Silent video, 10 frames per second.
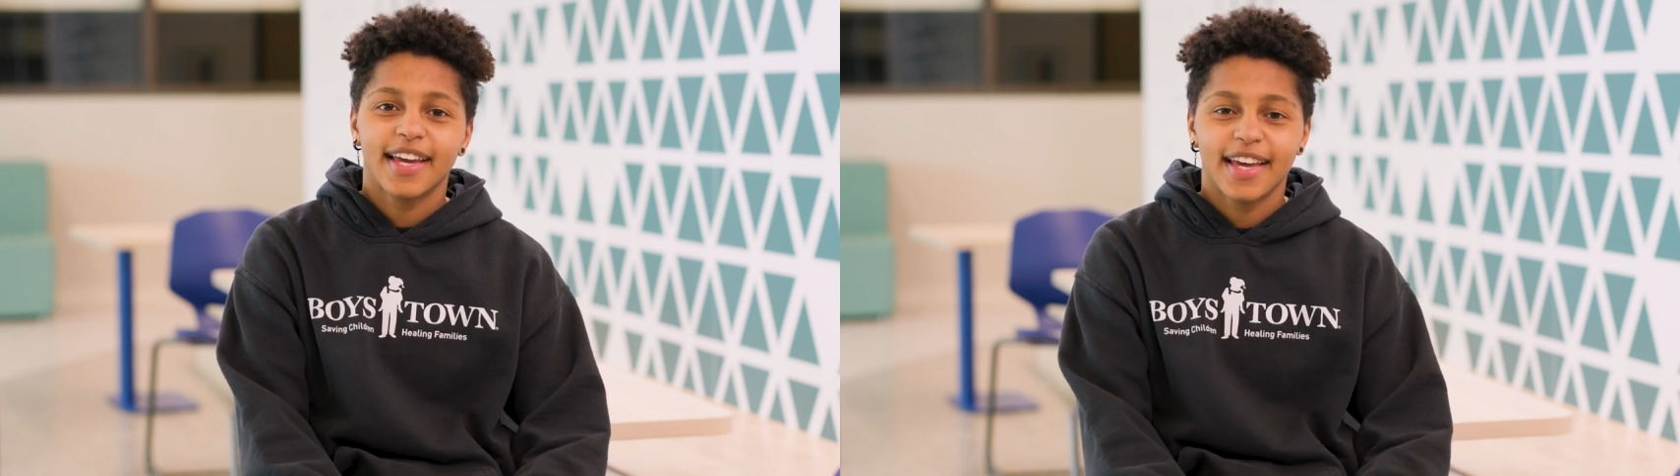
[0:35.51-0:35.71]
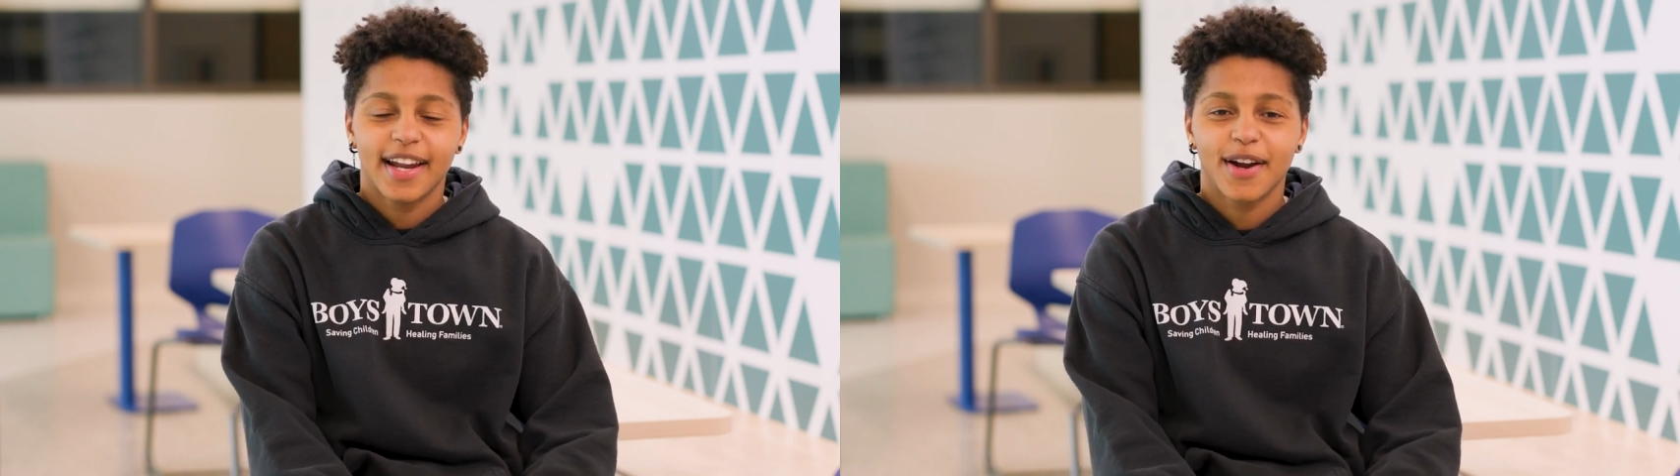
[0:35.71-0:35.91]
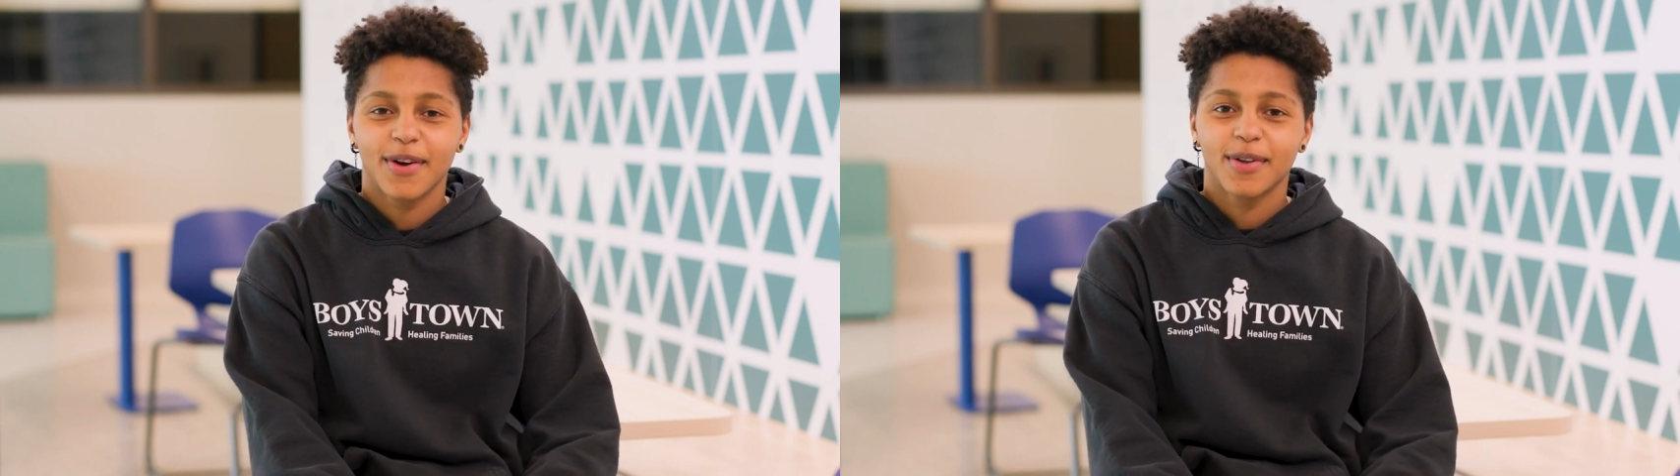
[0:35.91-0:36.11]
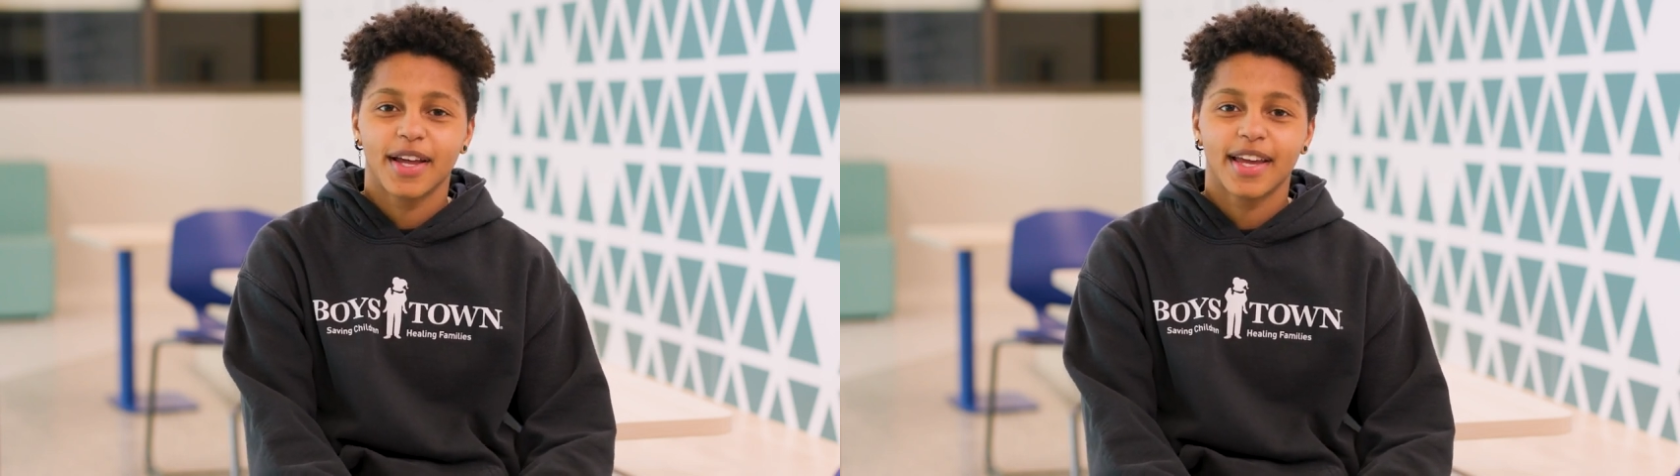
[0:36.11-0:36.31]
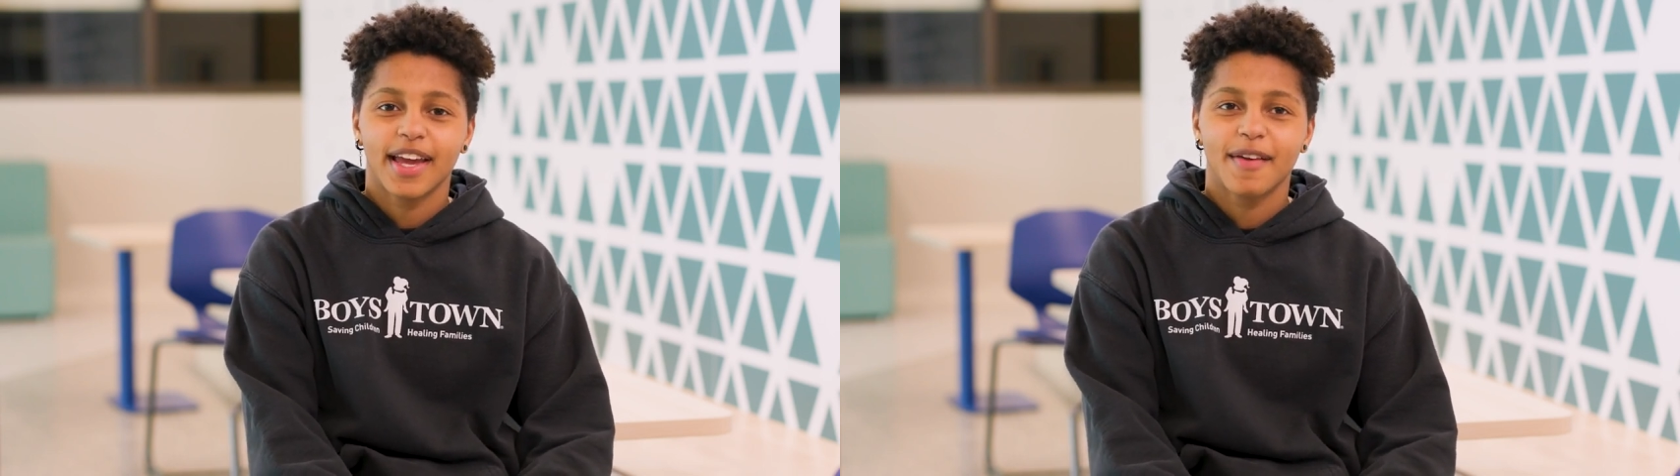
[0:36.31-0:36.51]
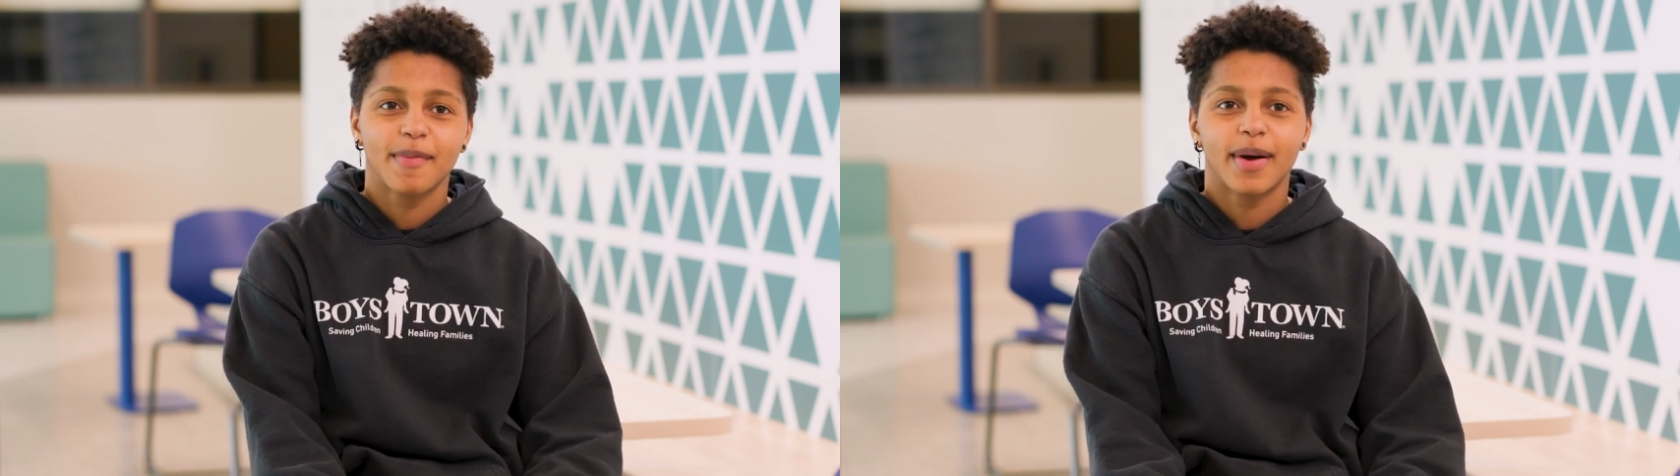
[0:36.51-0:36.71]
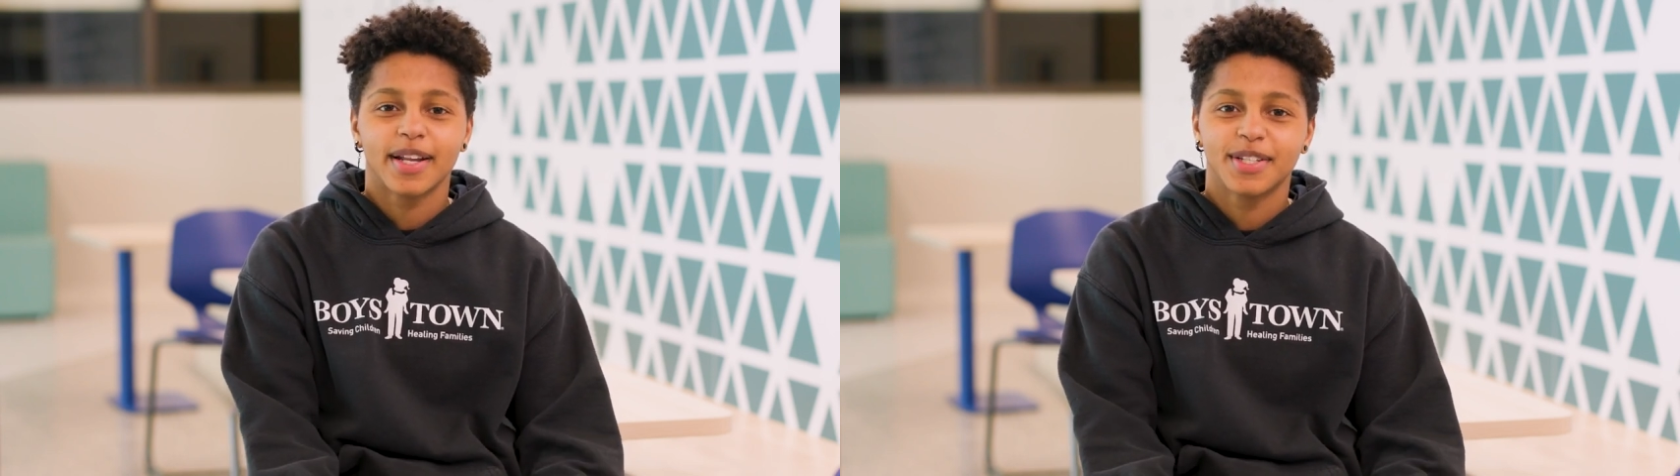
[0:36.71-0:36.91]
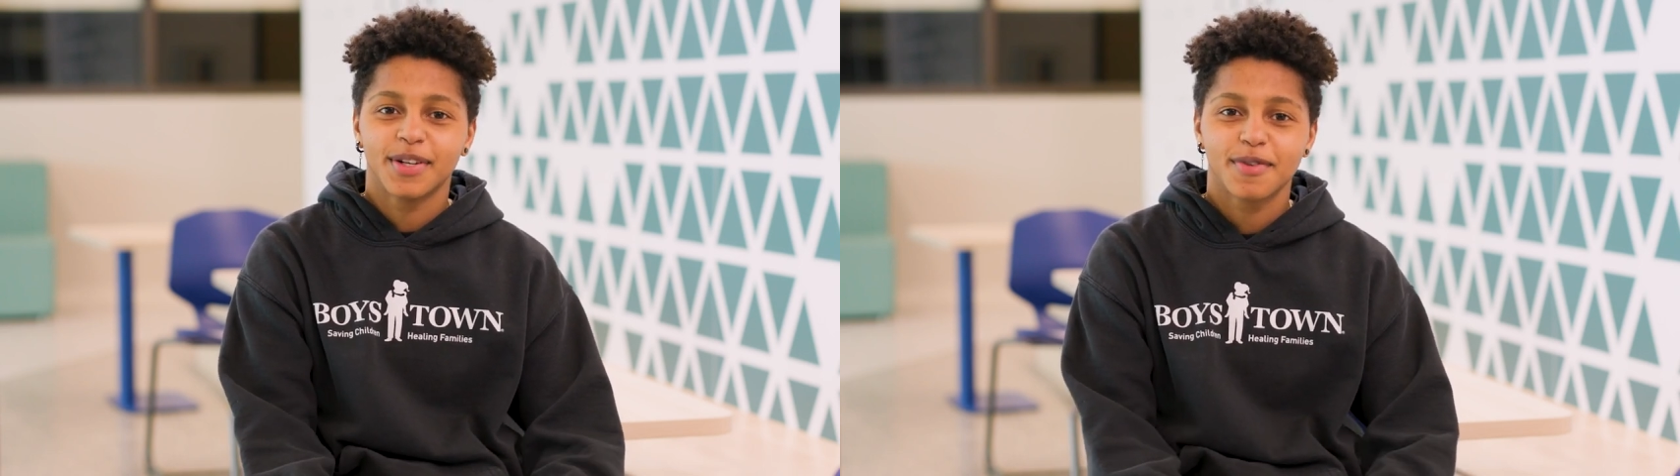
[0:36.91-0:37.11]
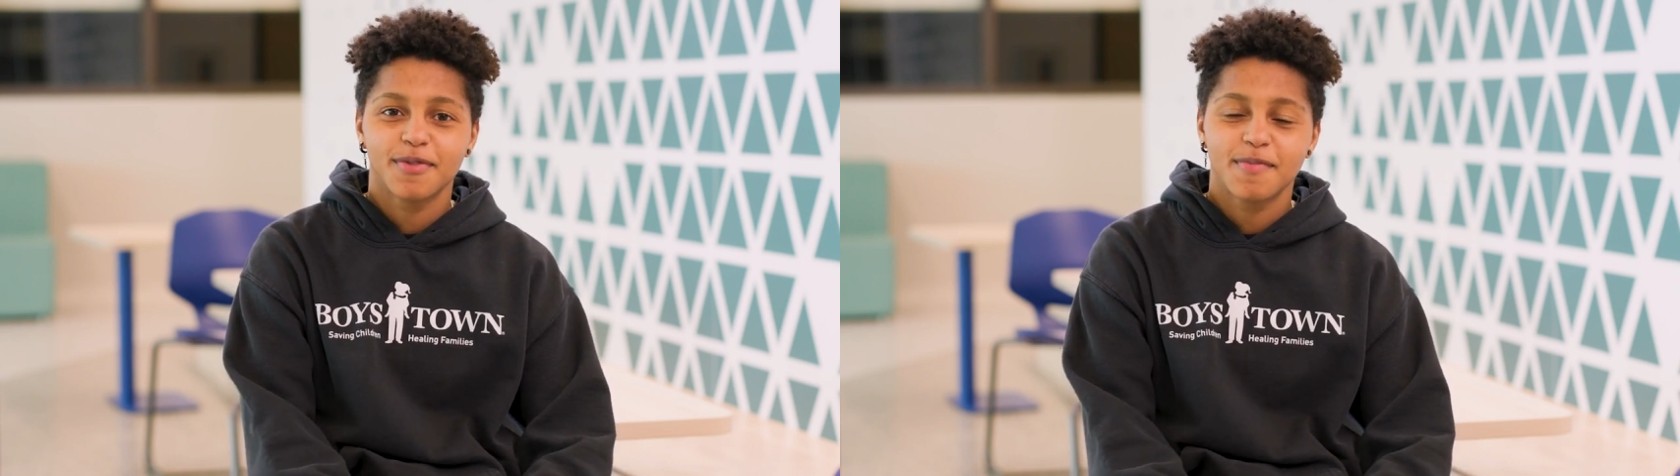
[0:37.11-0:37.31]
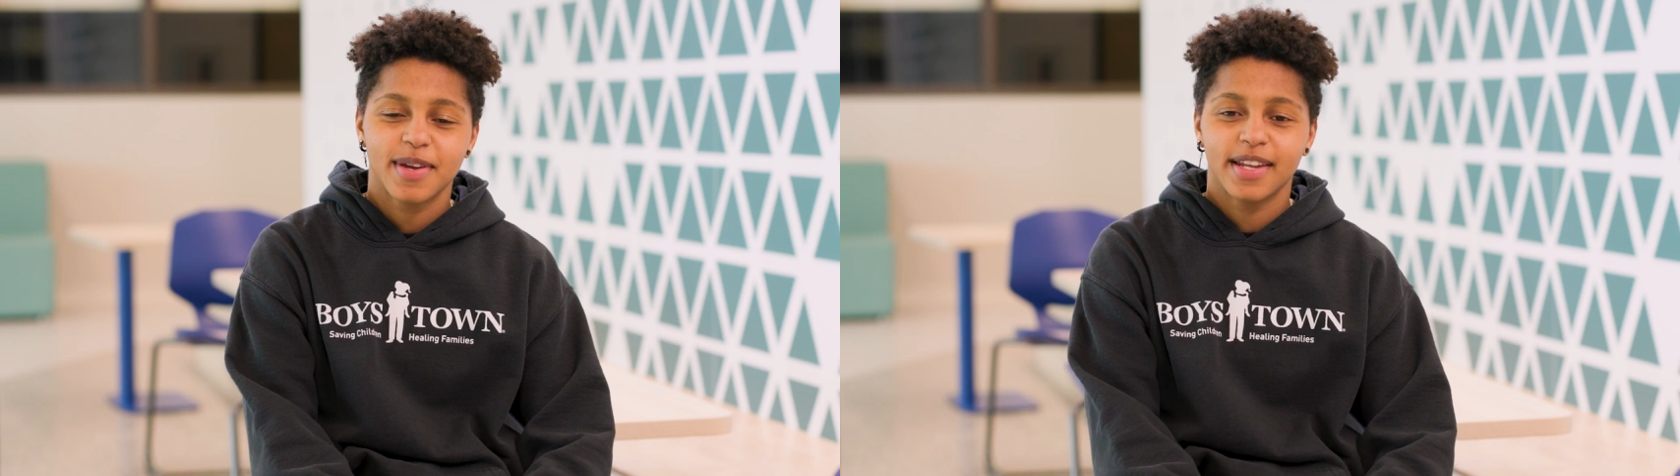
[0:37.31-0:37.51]
and I heard like everybody cheering
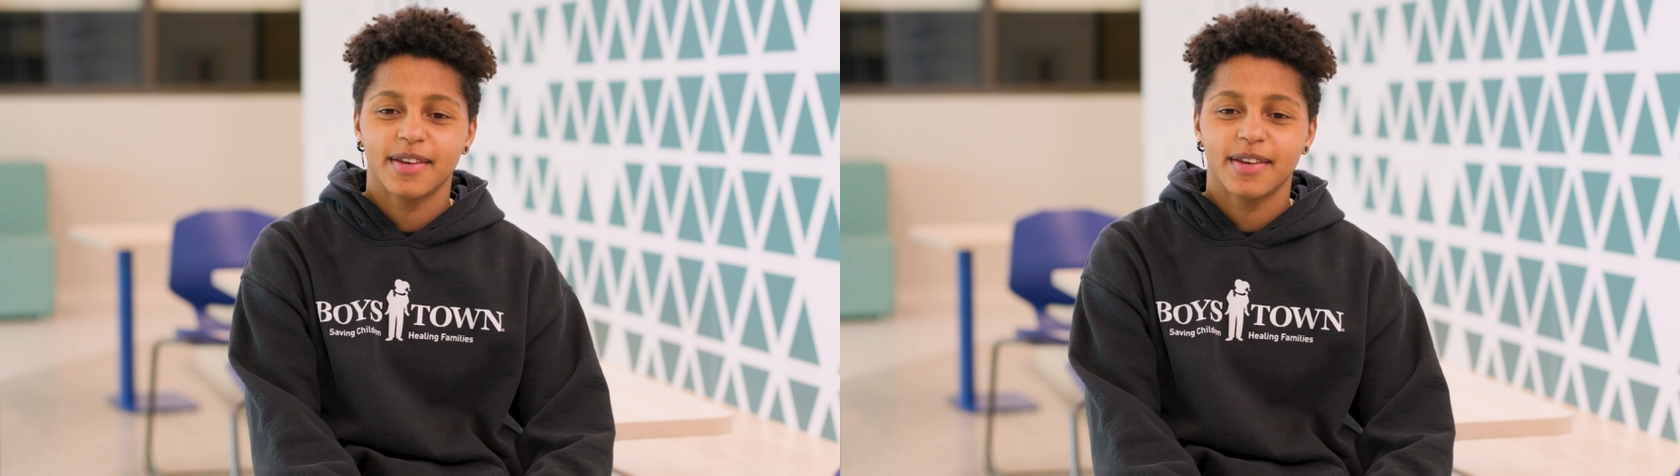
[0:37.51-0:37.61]
for me,